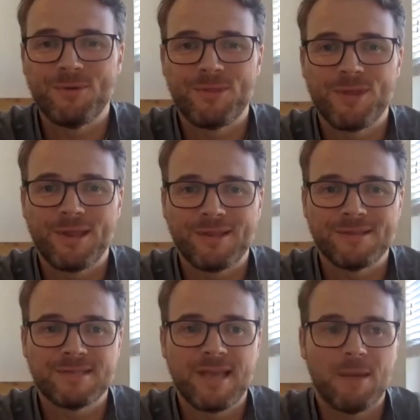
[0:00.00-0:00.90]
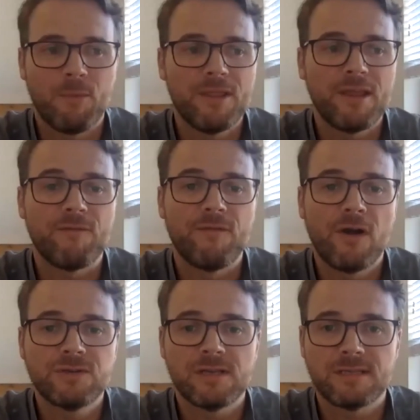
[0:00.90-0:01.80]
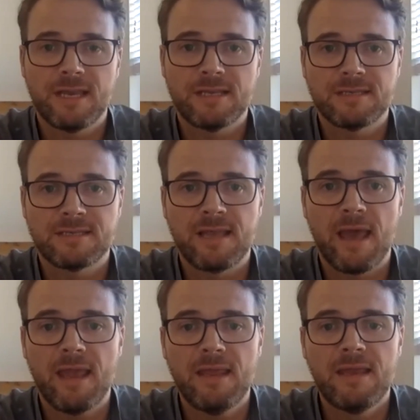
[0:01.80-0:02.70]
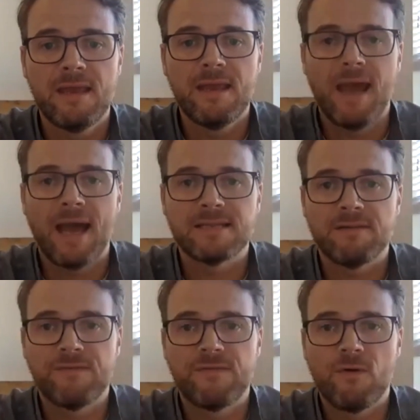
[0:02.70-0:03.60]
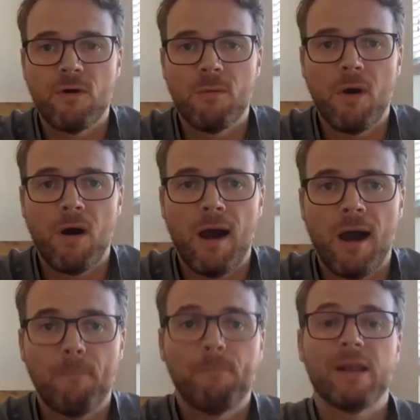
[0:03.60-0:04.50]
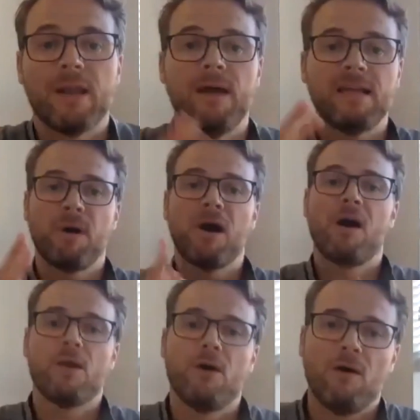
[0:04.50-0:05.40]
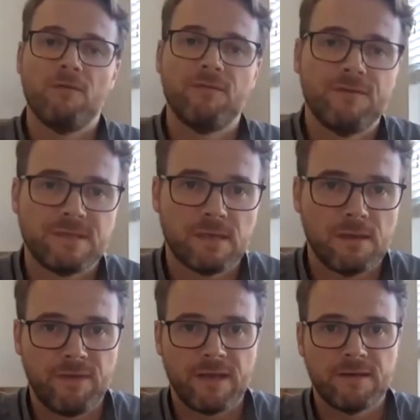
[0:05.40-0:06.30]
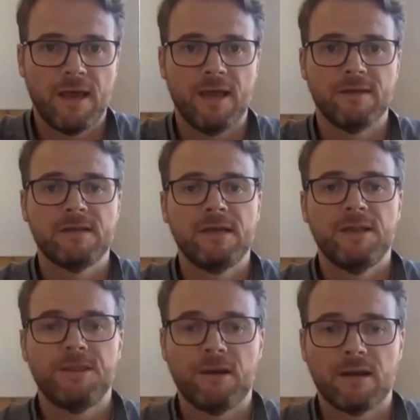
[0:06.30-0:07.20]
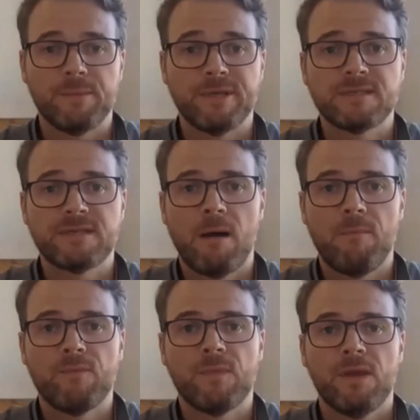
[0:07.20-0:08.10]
think the same. I think virtual is here to stay as a form, but as part of the physical event. And there are going to be some